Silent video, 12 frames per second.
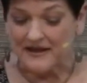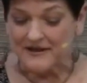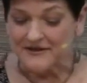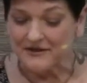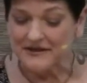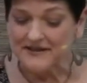
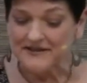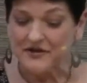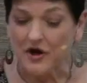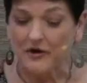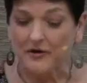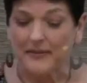So let's
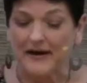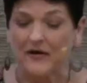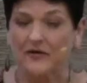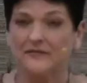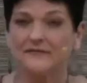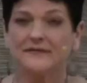talk
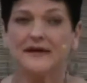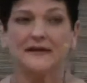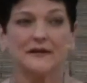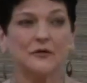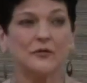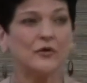about that
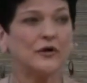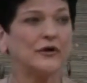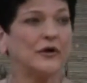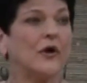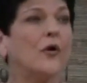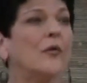little word
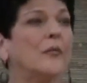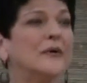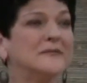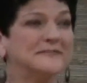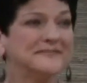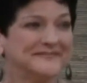hope.
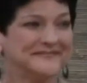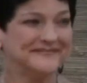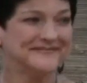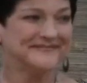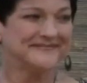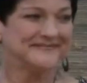
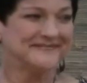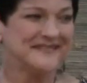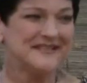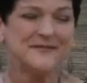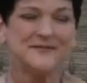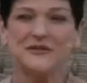
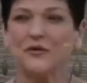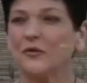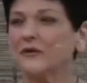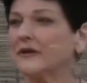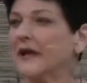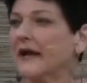It seems to
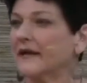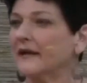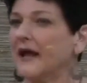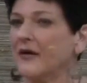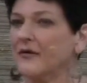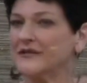hold a lot of
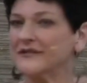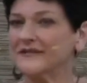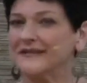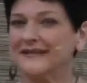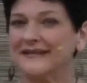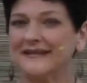clout.
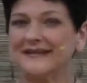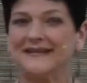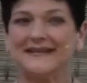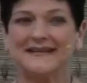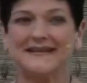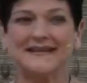
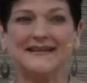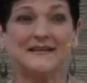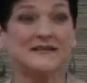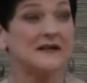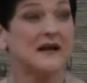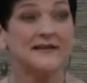
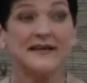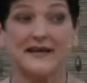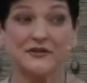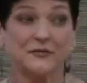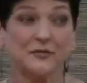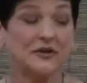It's
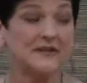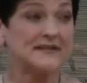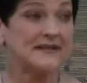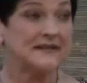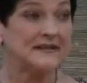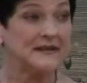non-tangible. It's
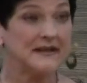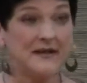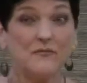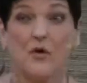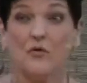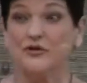an
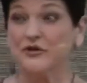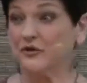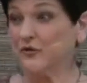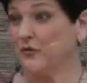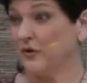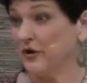
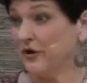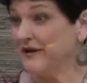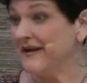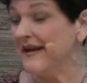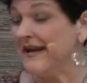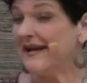emotional word.
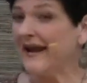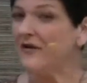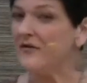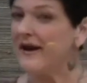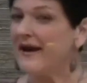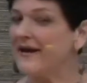And I
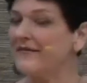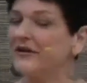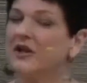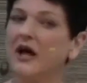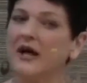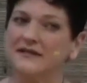don't have a
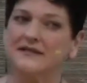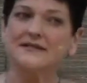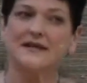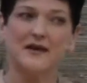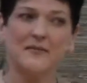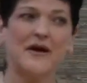lot to
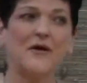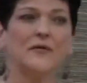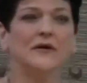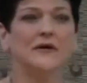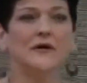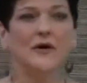say about
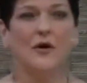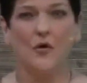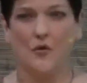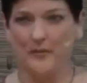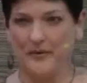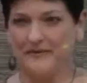
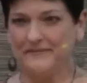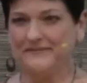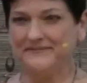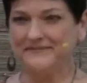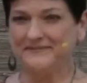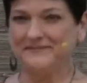hope,
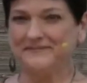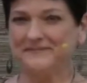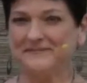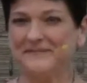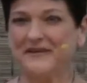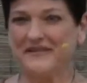
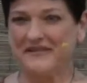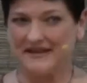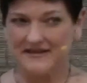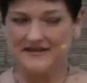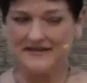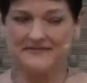but
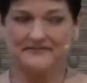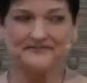this.